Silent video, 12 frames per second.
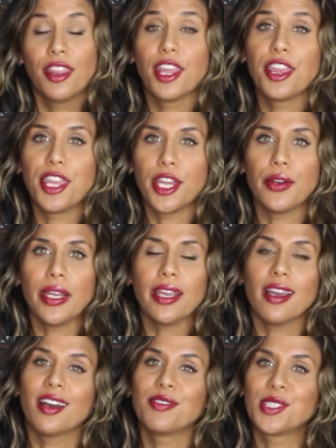The theory
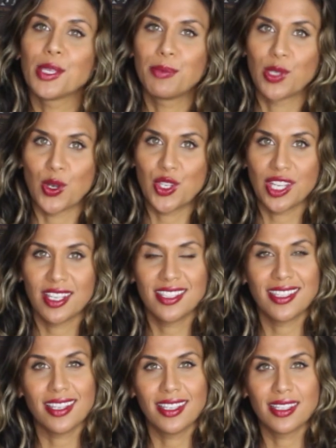of
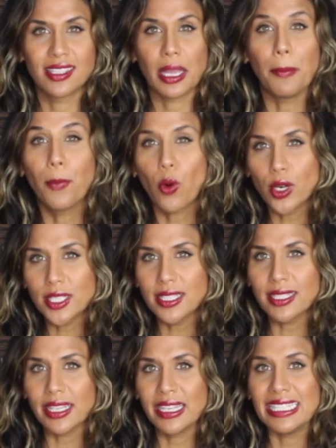subdoshas is
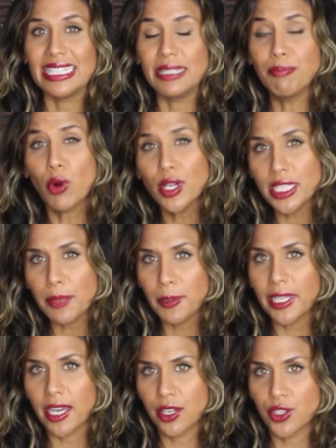important in more
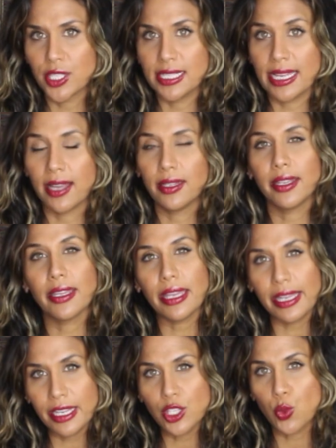deeply understanding
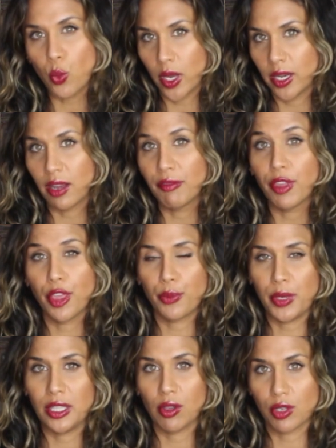each one of the
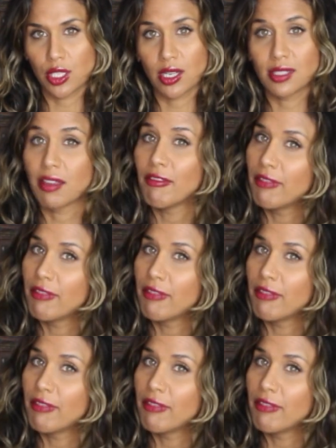3 doshas,